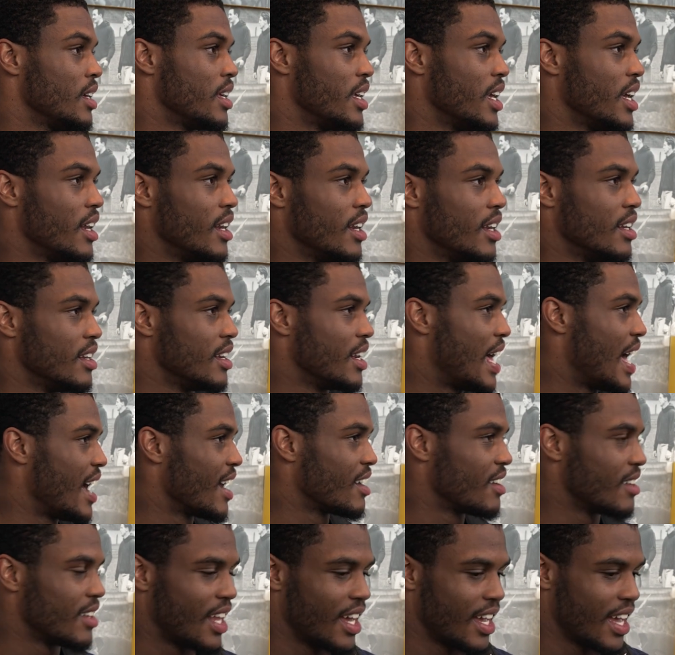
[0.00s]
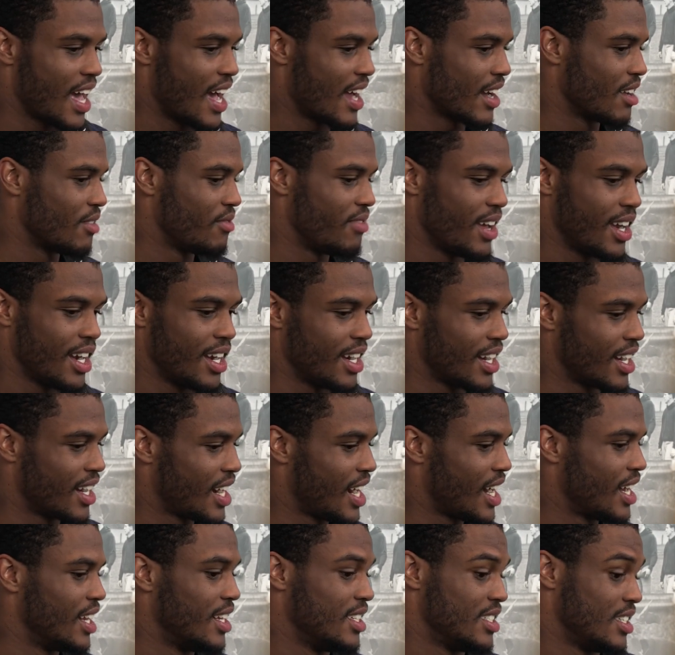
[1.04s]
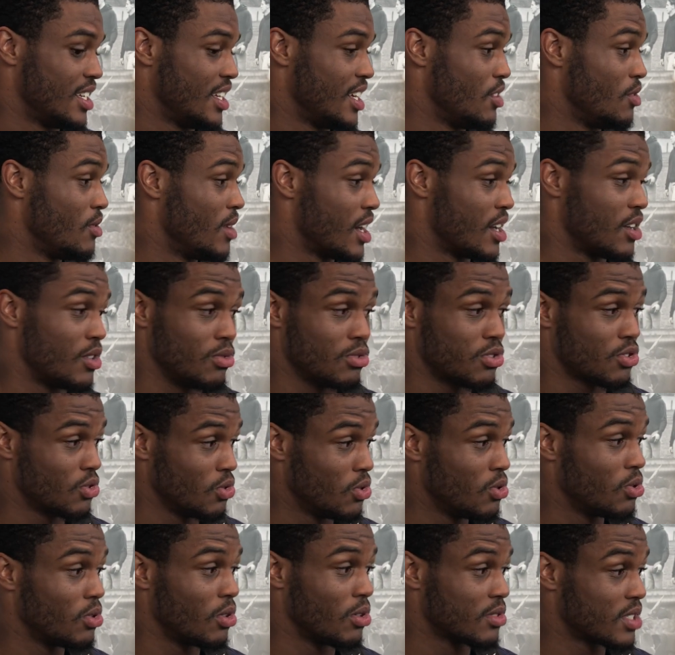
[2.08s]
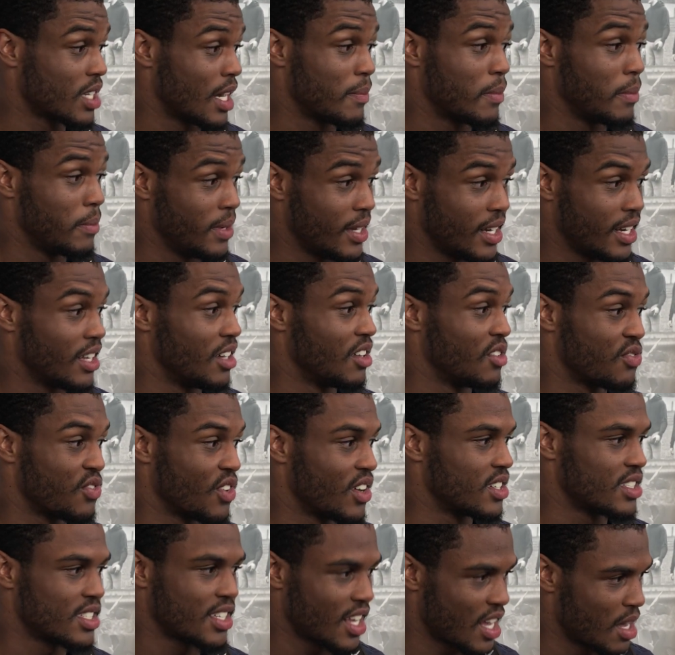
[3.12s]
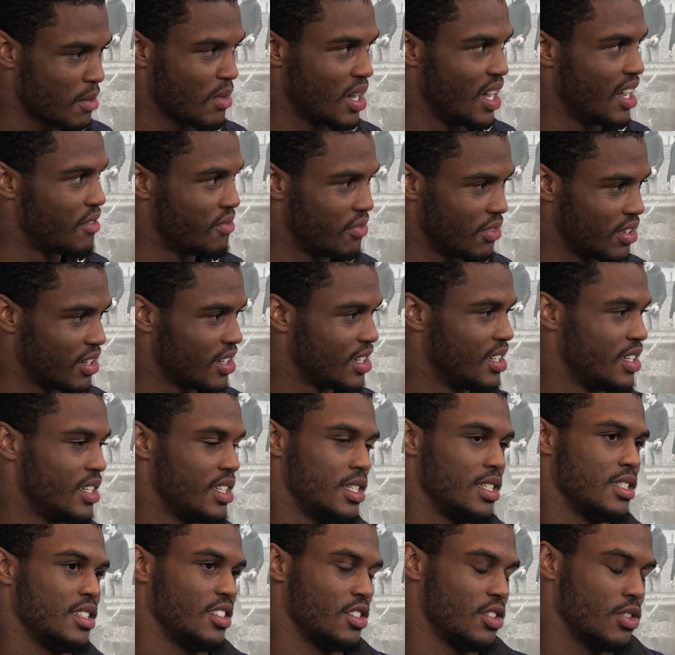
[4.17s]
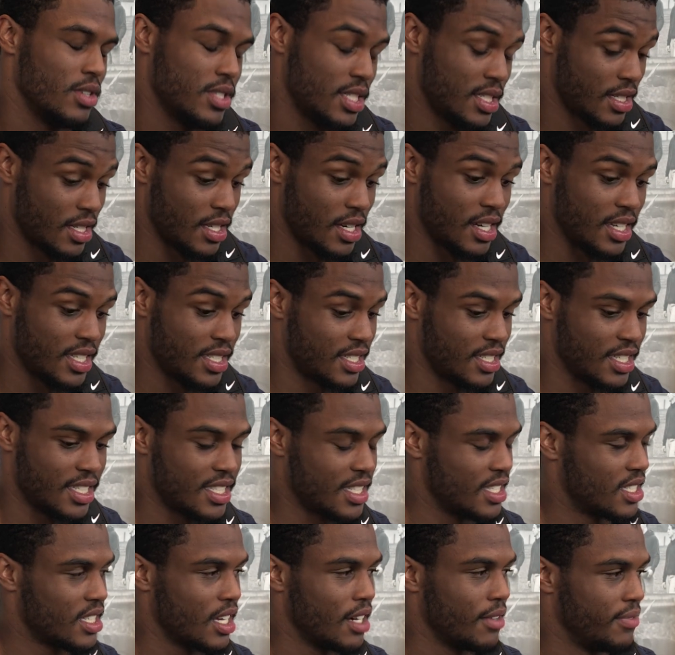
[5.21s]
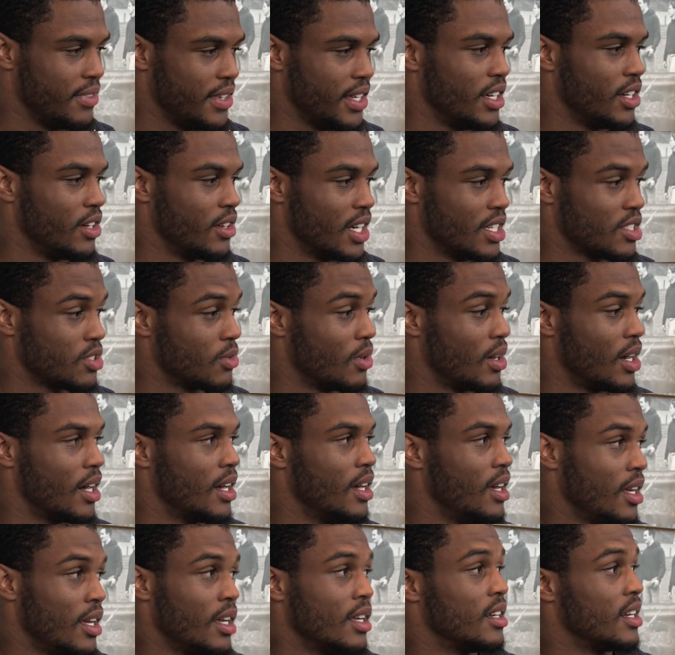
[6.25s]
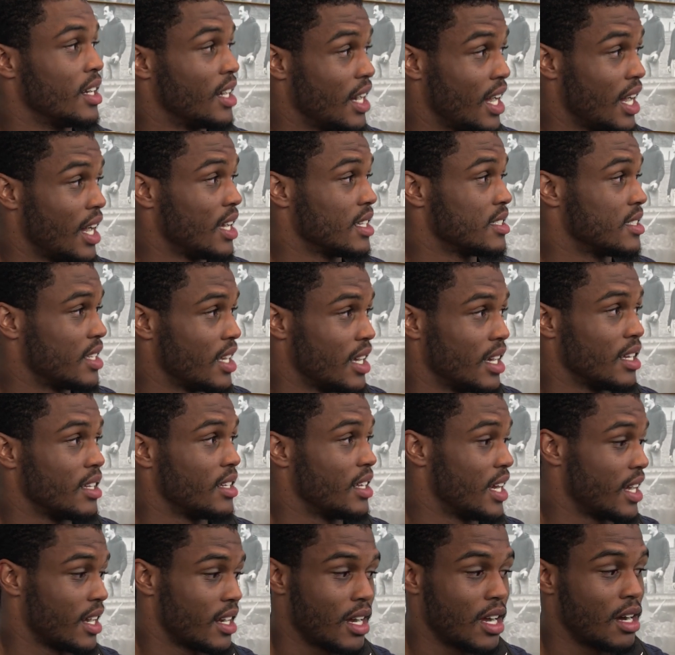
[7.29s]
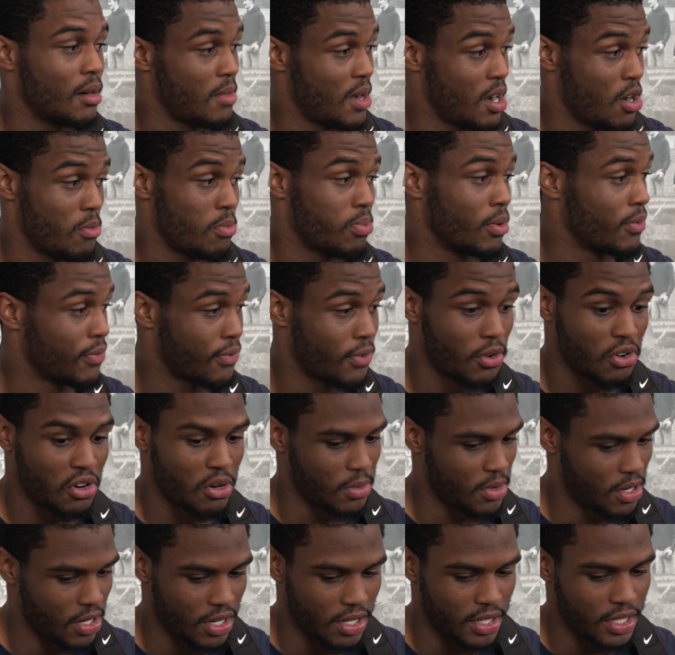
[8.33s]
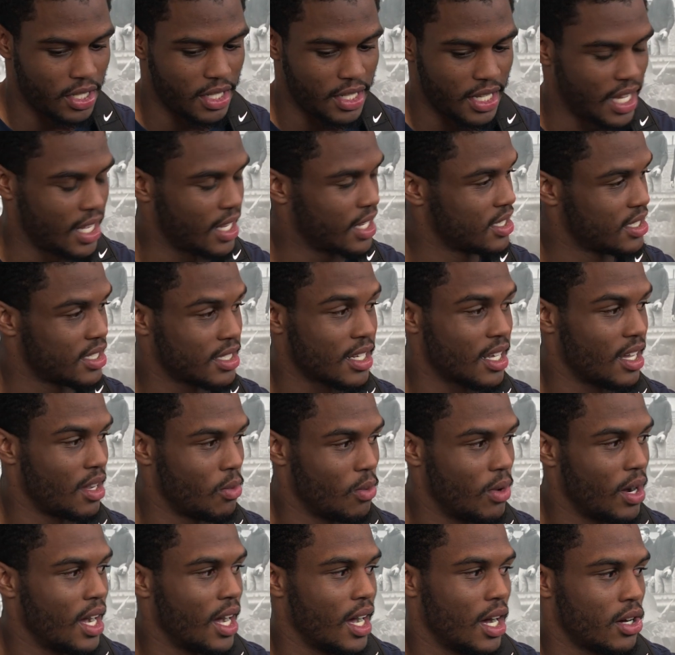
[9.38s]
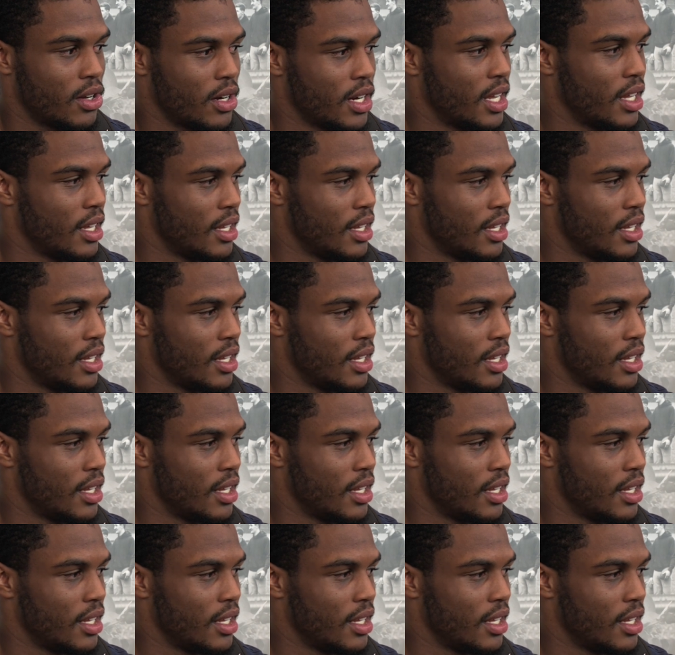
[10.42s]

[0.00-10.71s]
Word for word: getting act, like activated in college, and then you got to do school on top of being in your first camp ever. So it's uh it's it's a tough deal. That's why the guys that, that come out and perform early, like it's like wow,